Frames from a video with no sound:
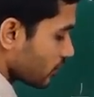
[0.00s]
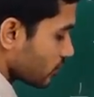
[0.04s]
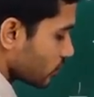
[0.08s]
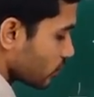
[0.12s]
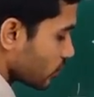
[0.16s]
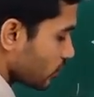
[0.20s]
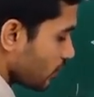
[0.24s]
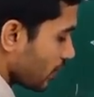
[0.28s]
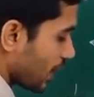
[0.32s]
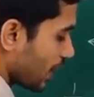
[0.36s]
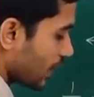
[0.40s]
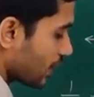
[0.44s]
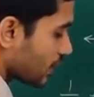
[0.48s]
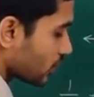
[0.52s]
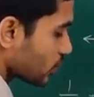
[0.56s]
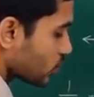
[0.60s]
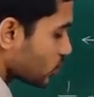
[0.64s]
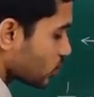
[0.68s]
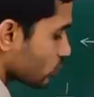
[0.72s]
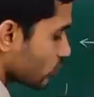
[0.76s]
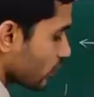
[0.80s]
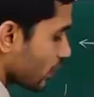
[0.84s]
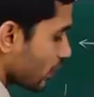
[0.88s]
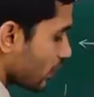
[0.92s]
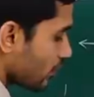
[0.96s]
So, minus
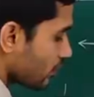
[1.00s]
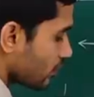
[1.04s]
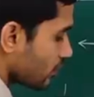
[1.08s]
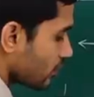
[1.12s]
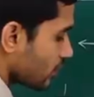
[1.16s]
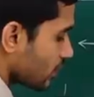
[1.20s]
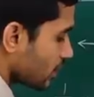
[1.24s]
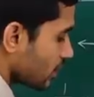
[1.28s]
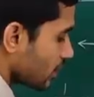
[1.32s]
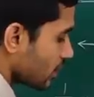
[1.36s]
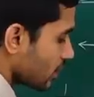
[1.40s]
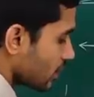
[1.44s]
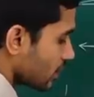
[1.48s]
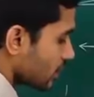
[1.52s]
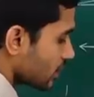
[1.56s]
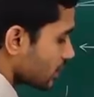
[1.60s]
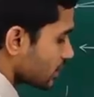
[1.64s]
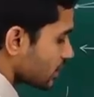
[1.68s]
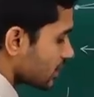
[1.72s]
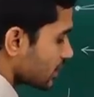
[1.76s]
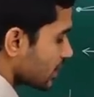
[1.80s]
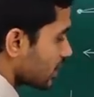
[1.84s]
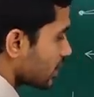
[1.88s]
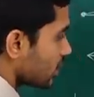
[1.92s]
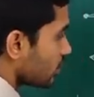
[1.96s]
12
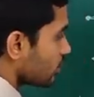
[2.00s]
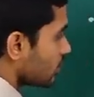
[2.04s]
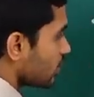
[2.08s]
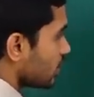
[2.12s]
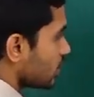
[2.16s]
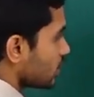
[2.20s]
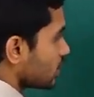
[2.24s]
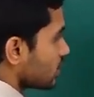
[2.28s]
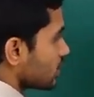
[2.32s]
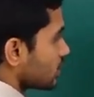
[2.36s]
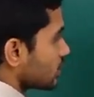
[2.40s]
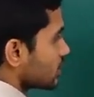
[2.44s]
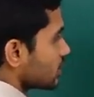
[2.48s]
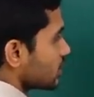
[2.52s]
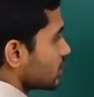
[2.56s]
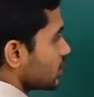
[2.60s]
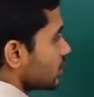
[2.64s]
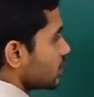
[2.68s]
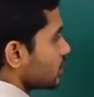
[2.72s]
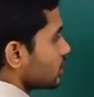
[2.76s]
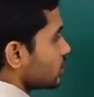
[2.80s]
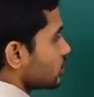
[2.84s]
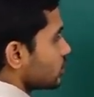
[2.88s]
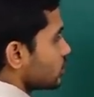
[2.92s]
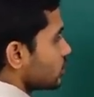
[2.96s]
centimeters.
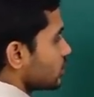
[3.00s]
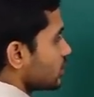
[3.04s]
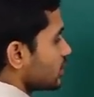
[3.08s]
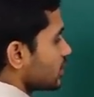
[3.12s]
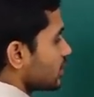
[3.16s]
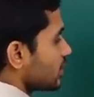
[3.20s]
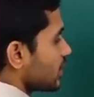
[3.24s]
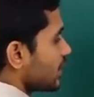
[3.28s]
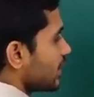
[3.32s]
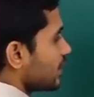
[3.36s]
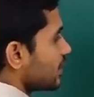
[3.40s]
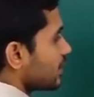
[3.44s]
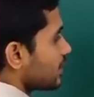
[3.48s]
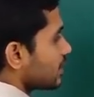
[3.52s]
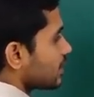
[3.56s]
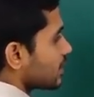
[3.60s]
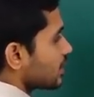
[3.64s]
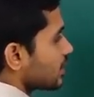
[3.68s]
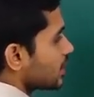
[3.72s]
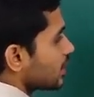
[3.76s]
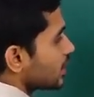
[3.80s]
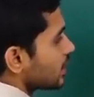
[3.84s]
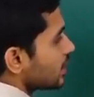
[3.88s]
So, this length